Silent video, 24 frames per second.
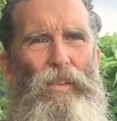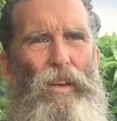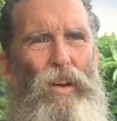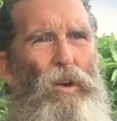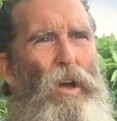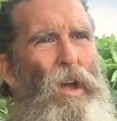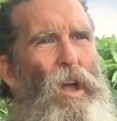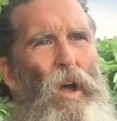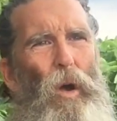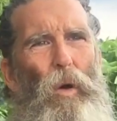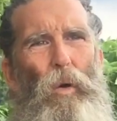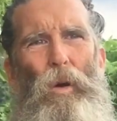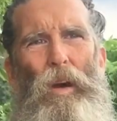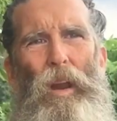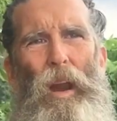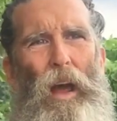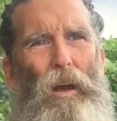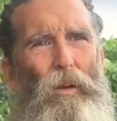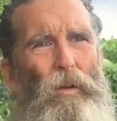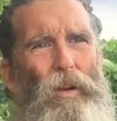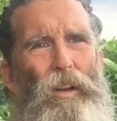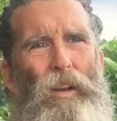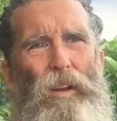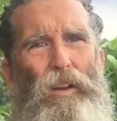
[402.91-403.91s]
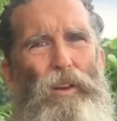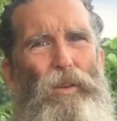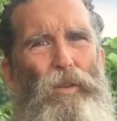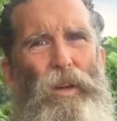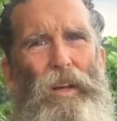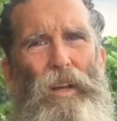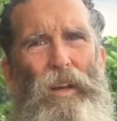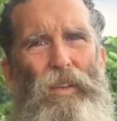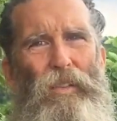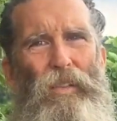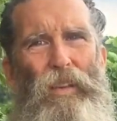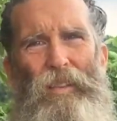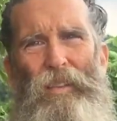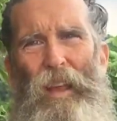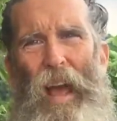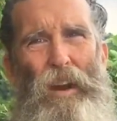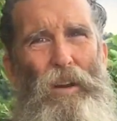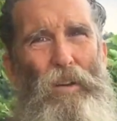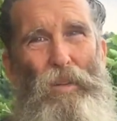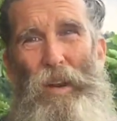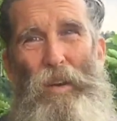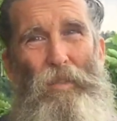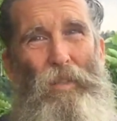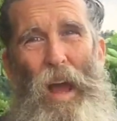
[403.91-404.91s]
So what I would do is
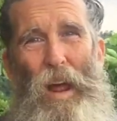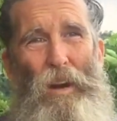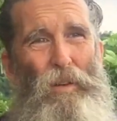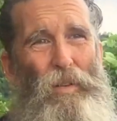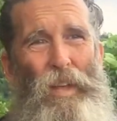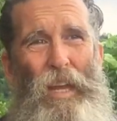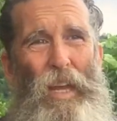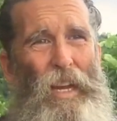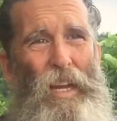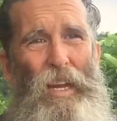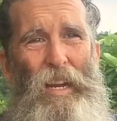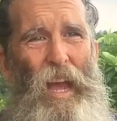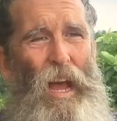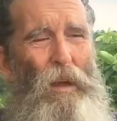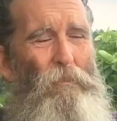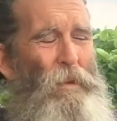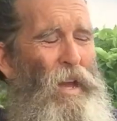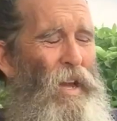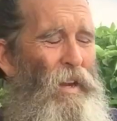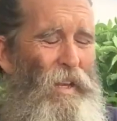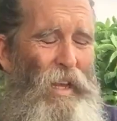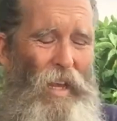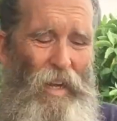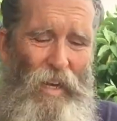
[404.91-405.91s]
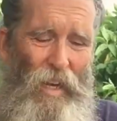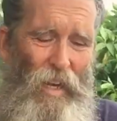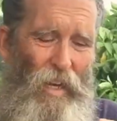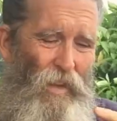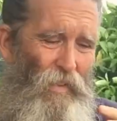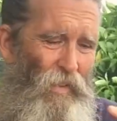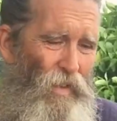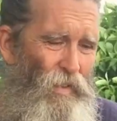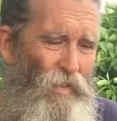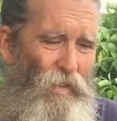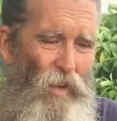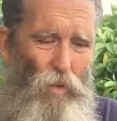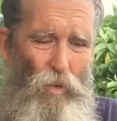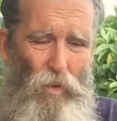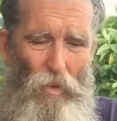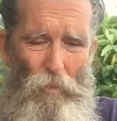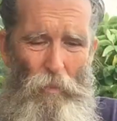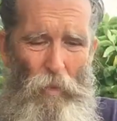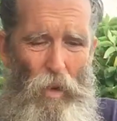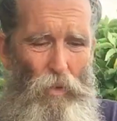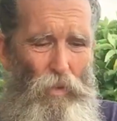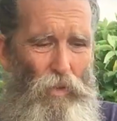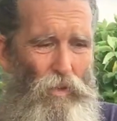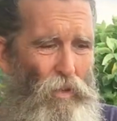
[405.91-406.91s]
I'm not getting into these whole
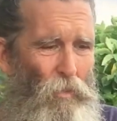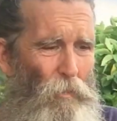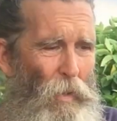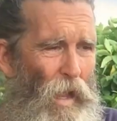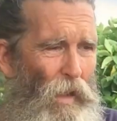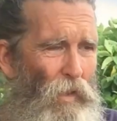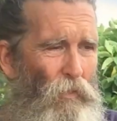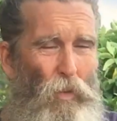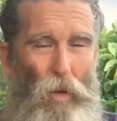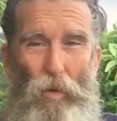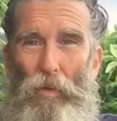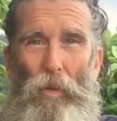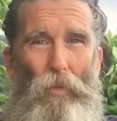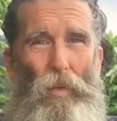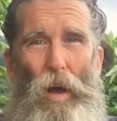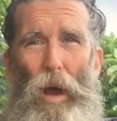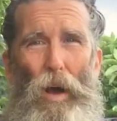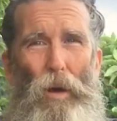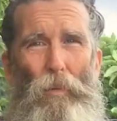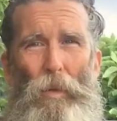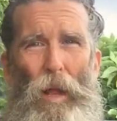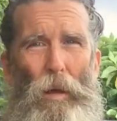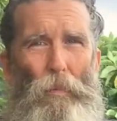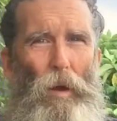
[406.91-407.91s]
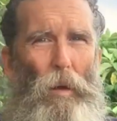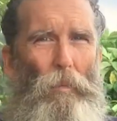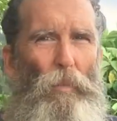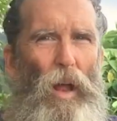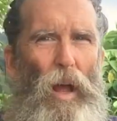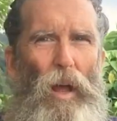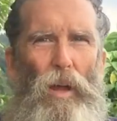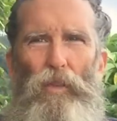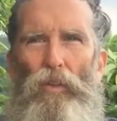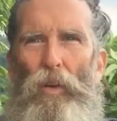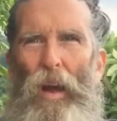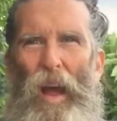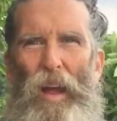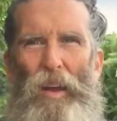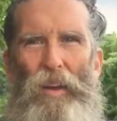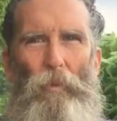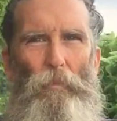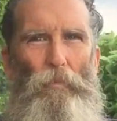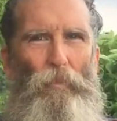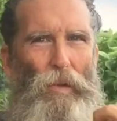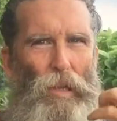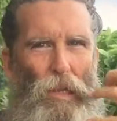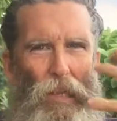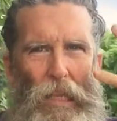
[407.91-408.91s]
emotional back and forth of, oh, blah, blah, blah, and trying
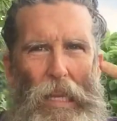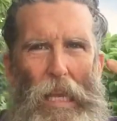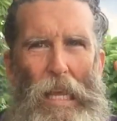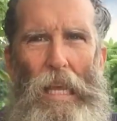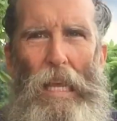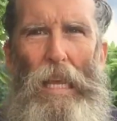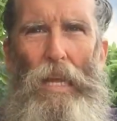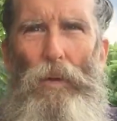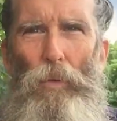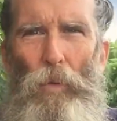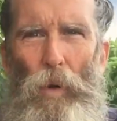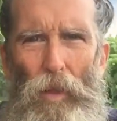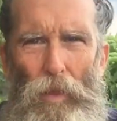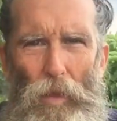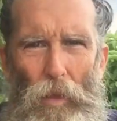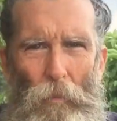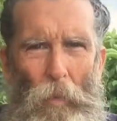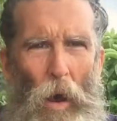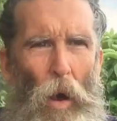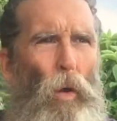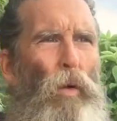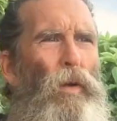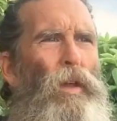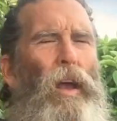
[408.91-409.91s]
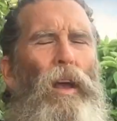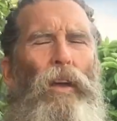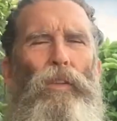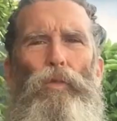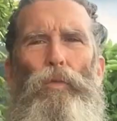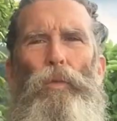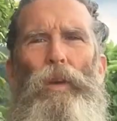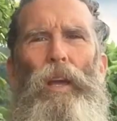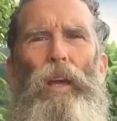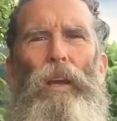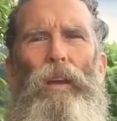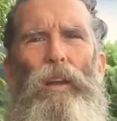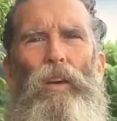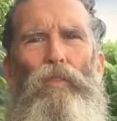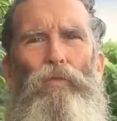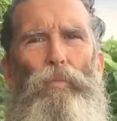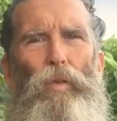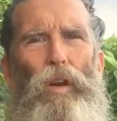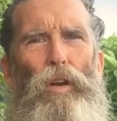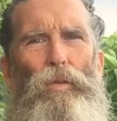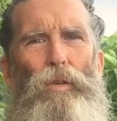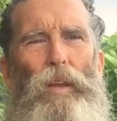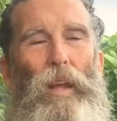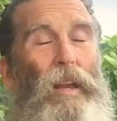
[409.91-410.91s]
to plead with them, oh, yes, we get
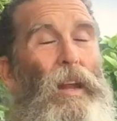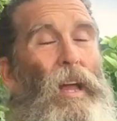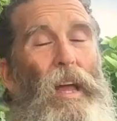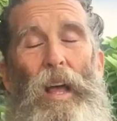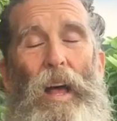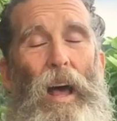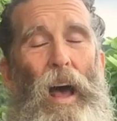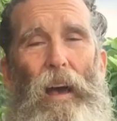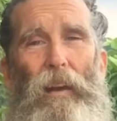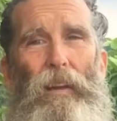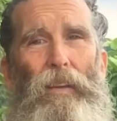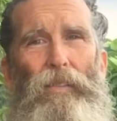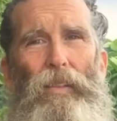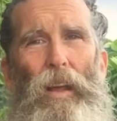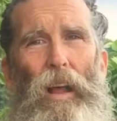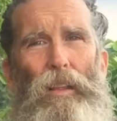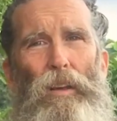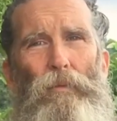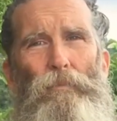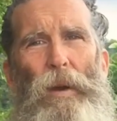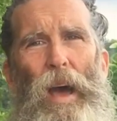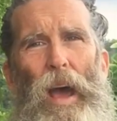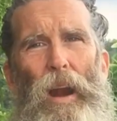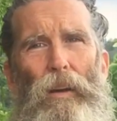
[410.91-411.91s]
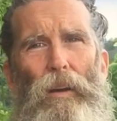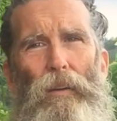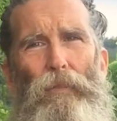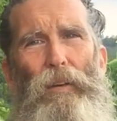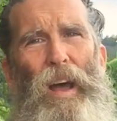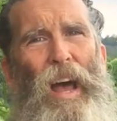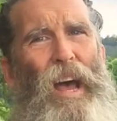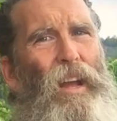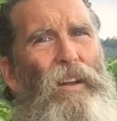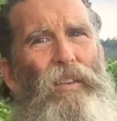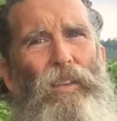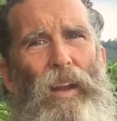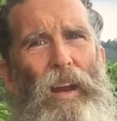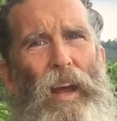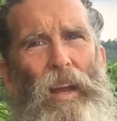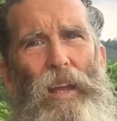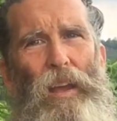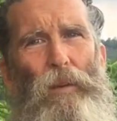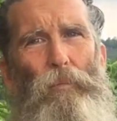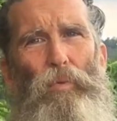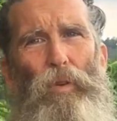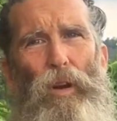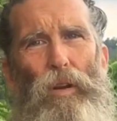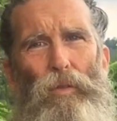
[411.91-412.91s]
enough protein. I just tell them matter of fact that
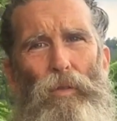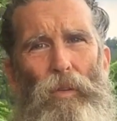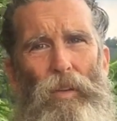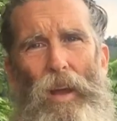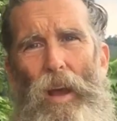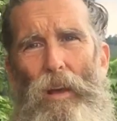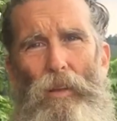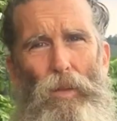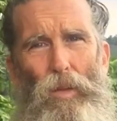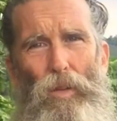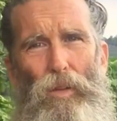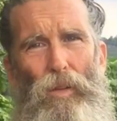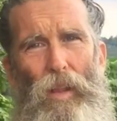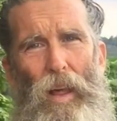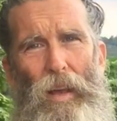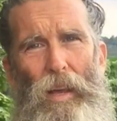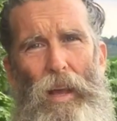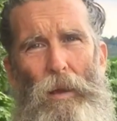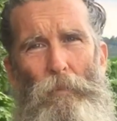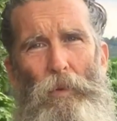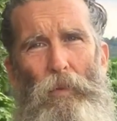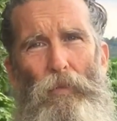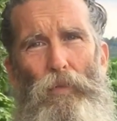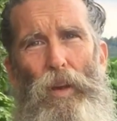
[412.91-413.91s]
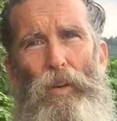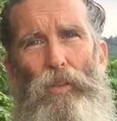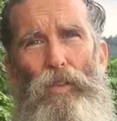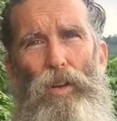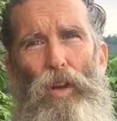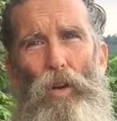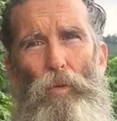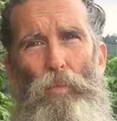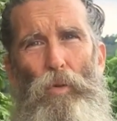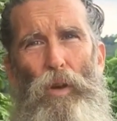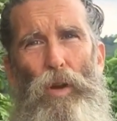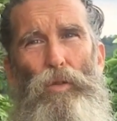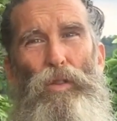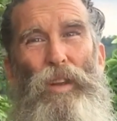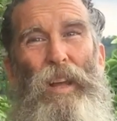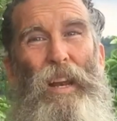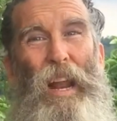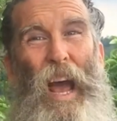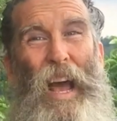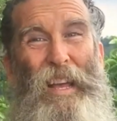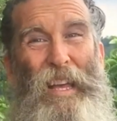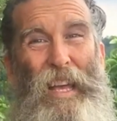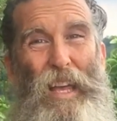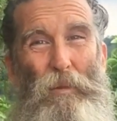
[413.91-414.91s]
I look like I'm deficient on
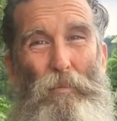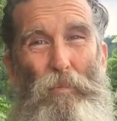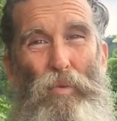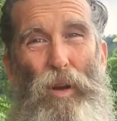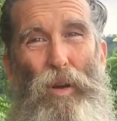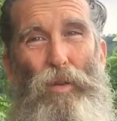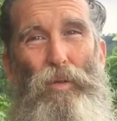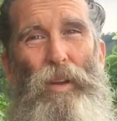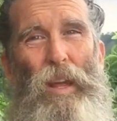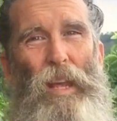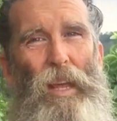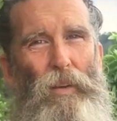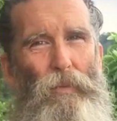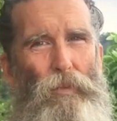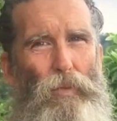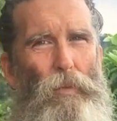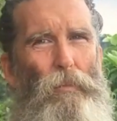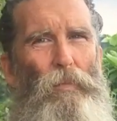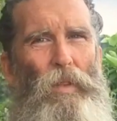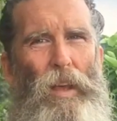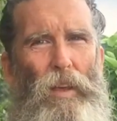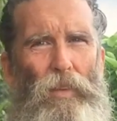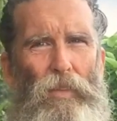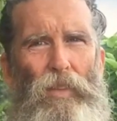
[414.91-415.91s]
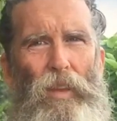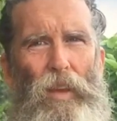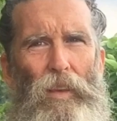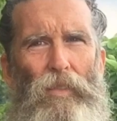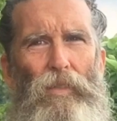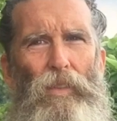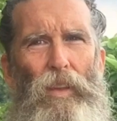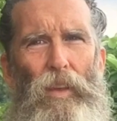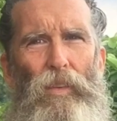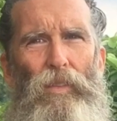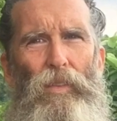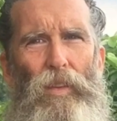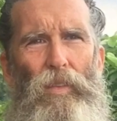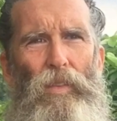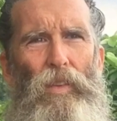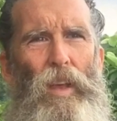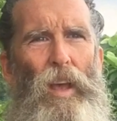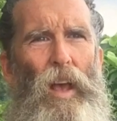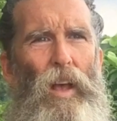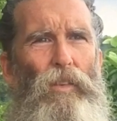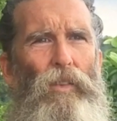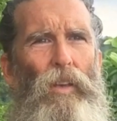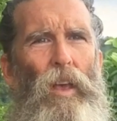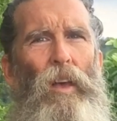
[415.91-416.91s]
protein. I get protein from this, and
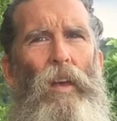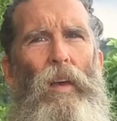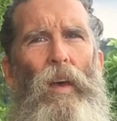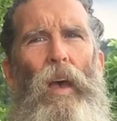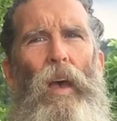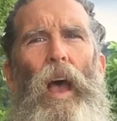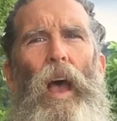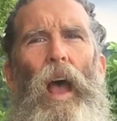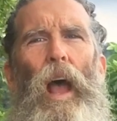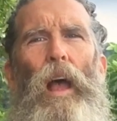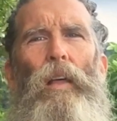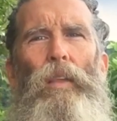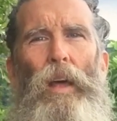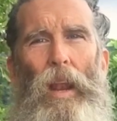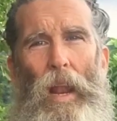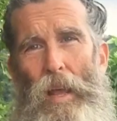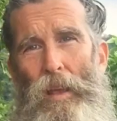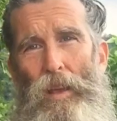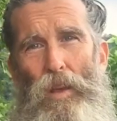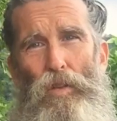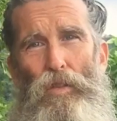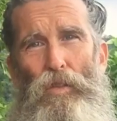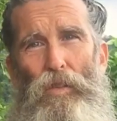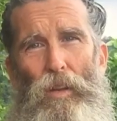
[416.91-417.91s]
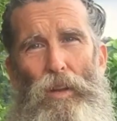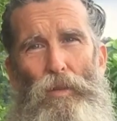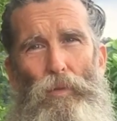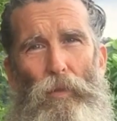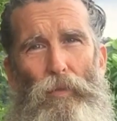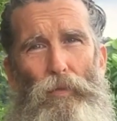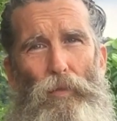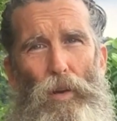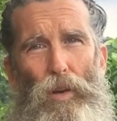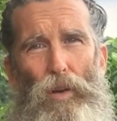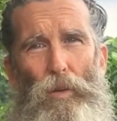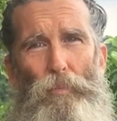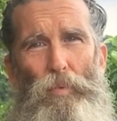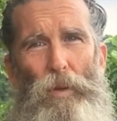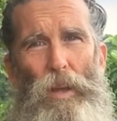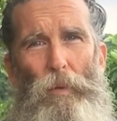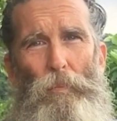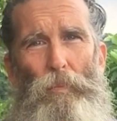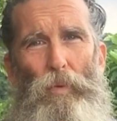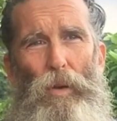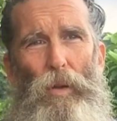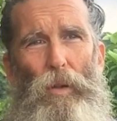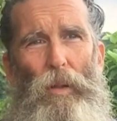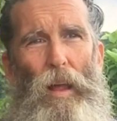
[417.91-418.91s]
this. And then I usually refer
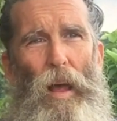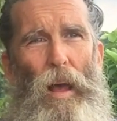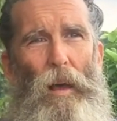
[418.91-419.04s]
people.